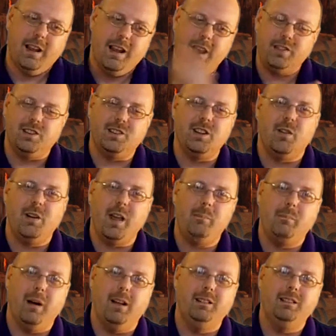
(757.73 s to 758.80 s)
Hit the
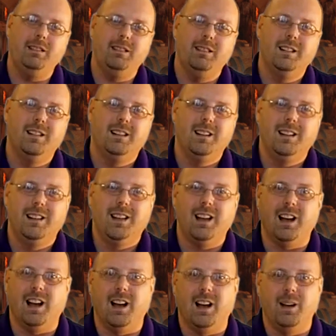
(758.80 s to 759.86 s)
donate button
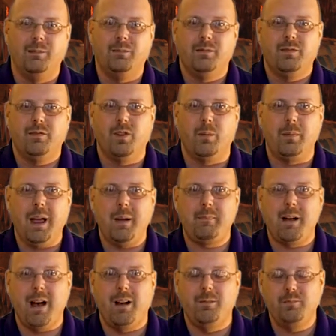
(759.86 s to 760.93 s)
um, for
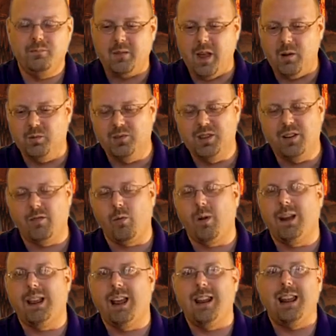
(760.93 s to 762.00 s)
PayPal, and we'll see
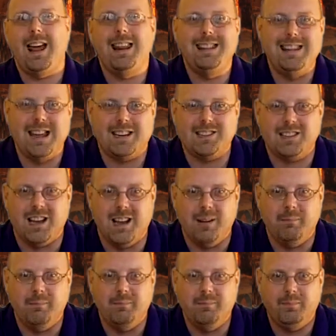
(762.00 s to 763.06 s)
everyone again next
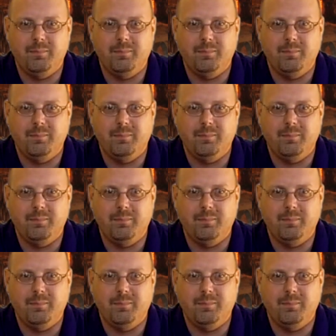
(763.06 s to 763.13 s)
time.